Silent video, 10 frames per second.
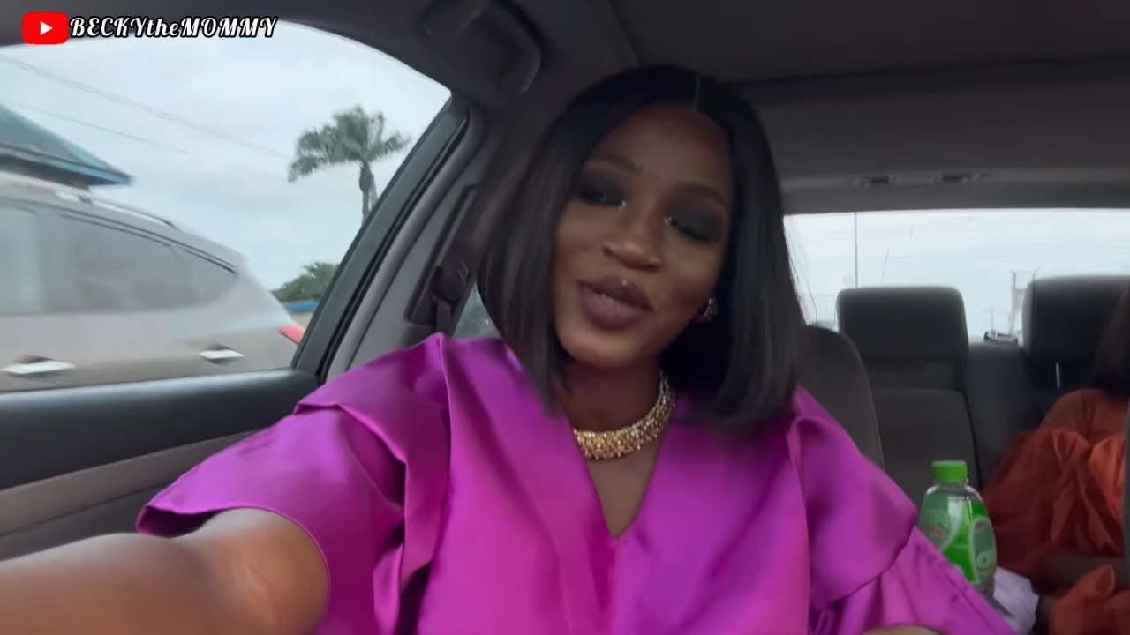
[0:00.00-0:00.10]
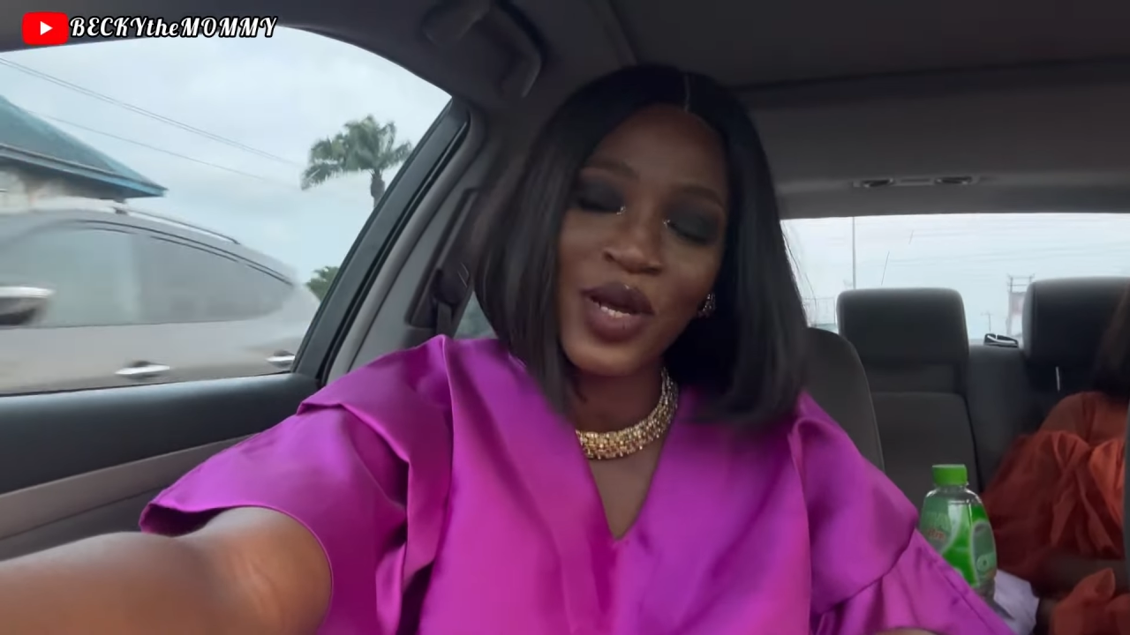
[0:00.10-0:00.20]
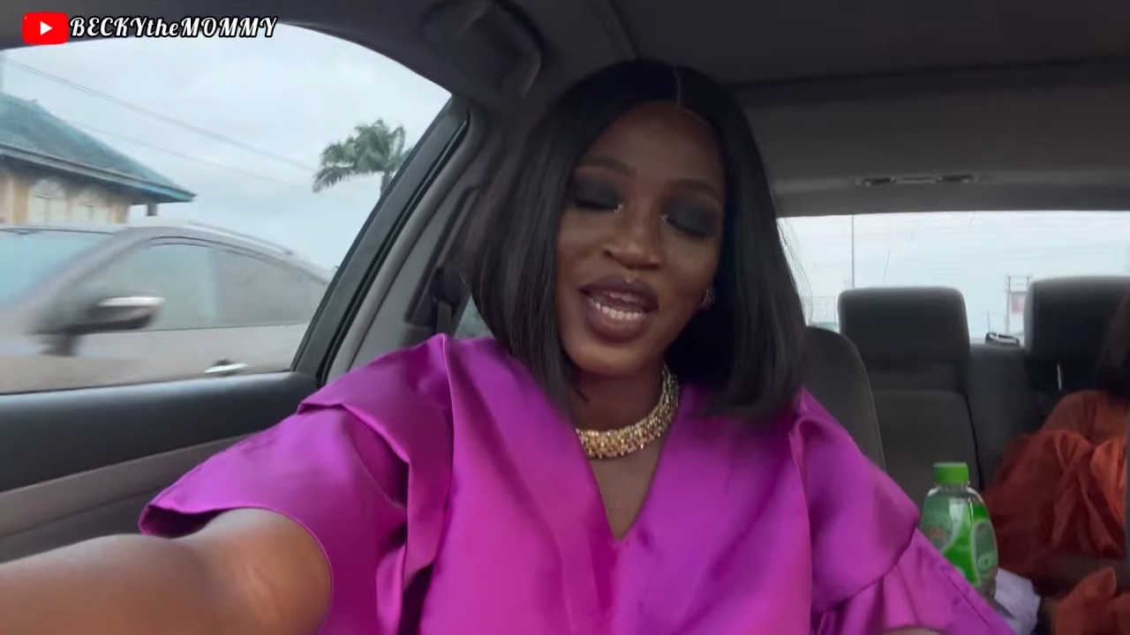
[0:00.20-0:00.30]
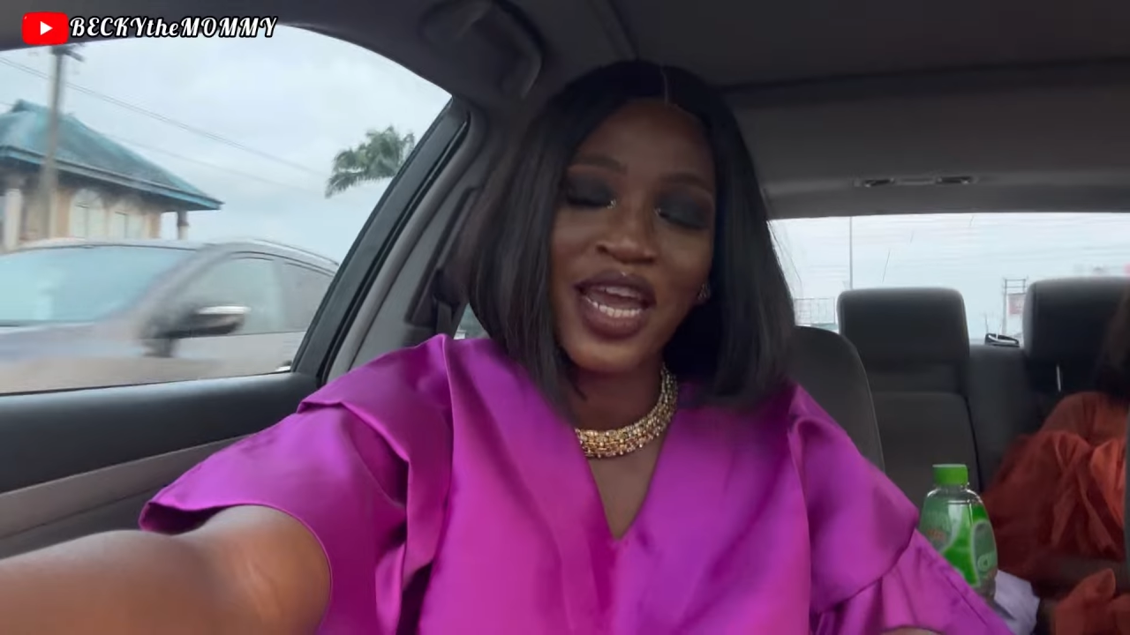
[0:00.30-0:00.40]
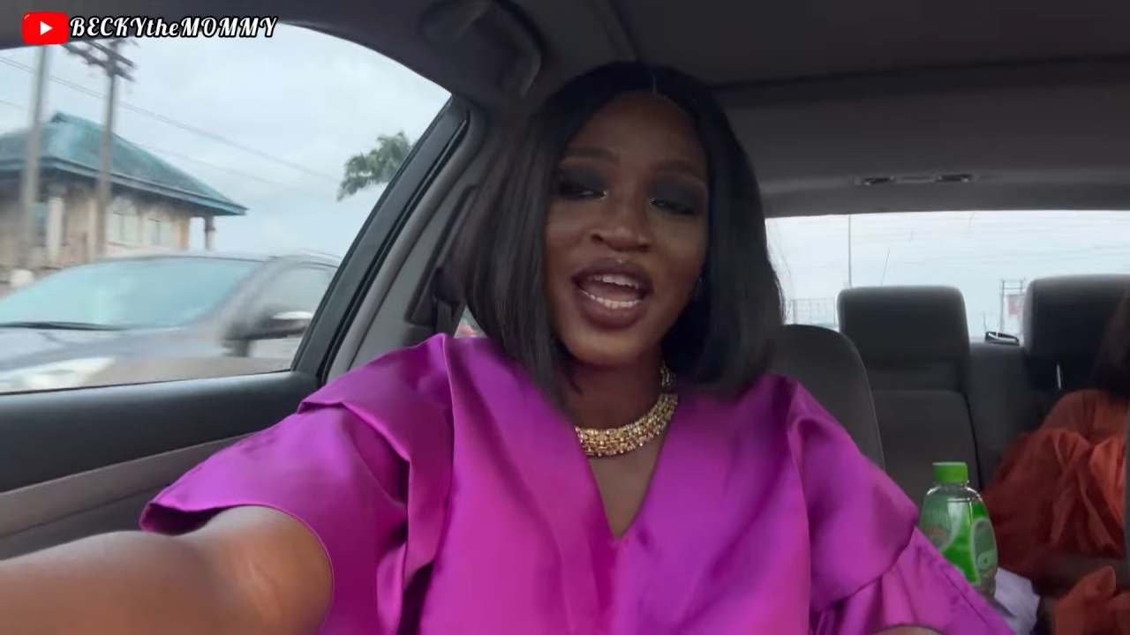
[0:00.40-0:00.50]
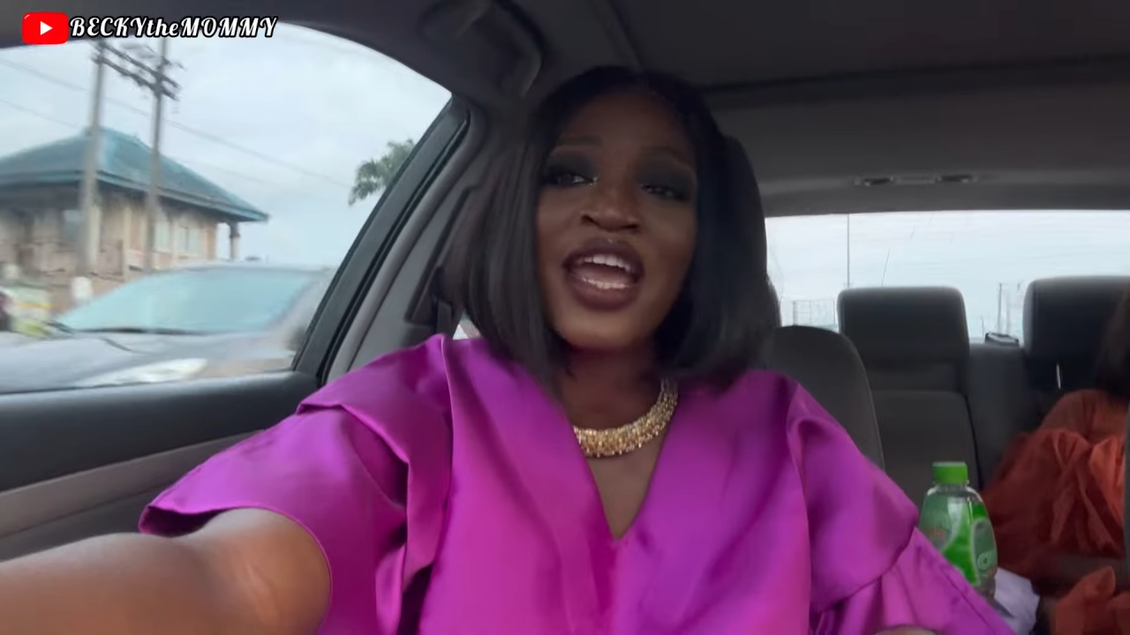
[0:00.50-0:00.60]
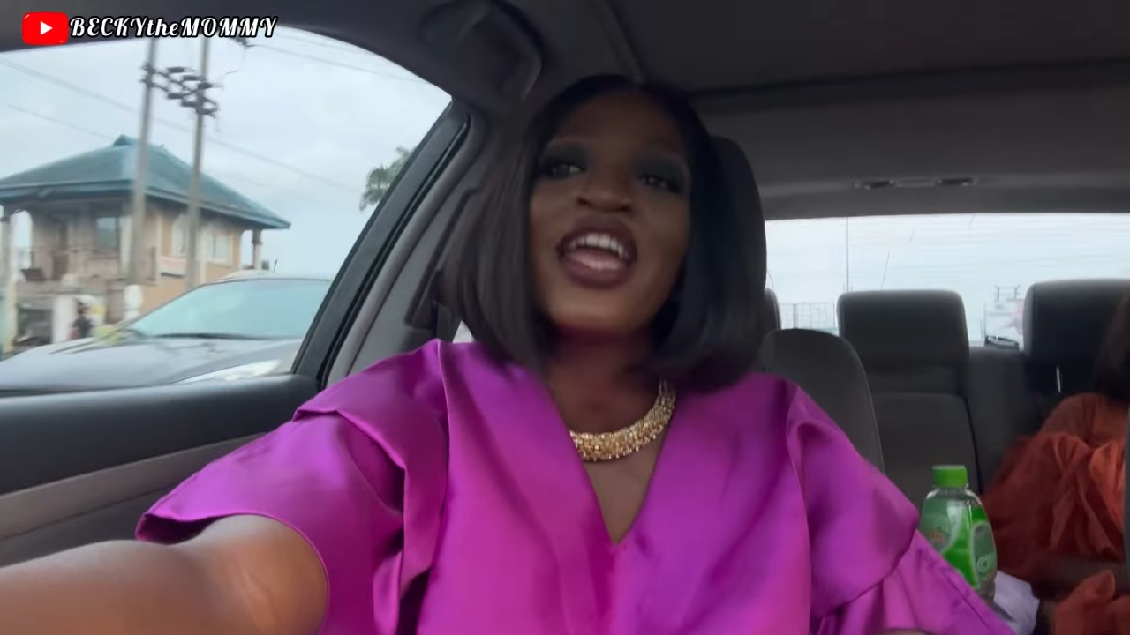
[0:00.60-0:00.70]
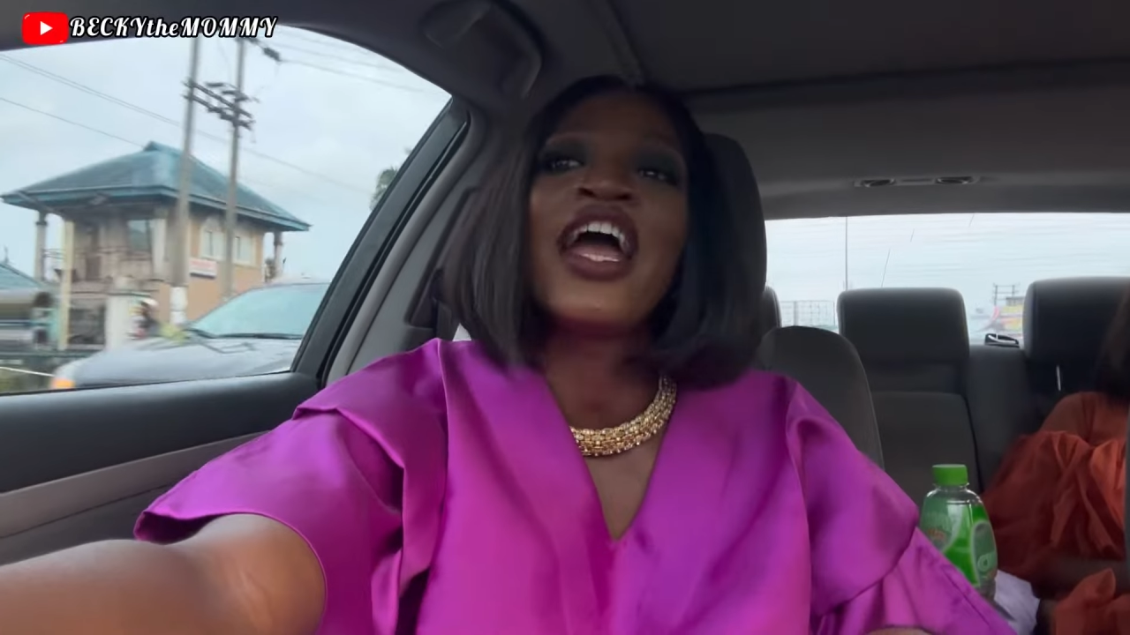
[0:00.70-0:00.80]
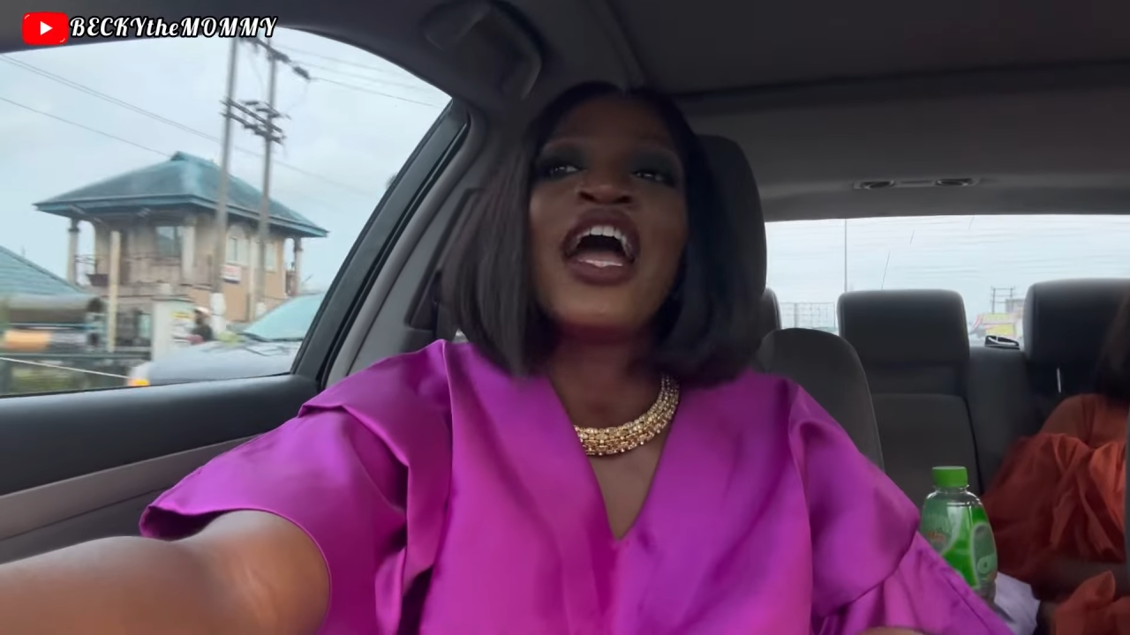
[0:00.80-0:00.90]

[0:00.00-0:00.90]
okay,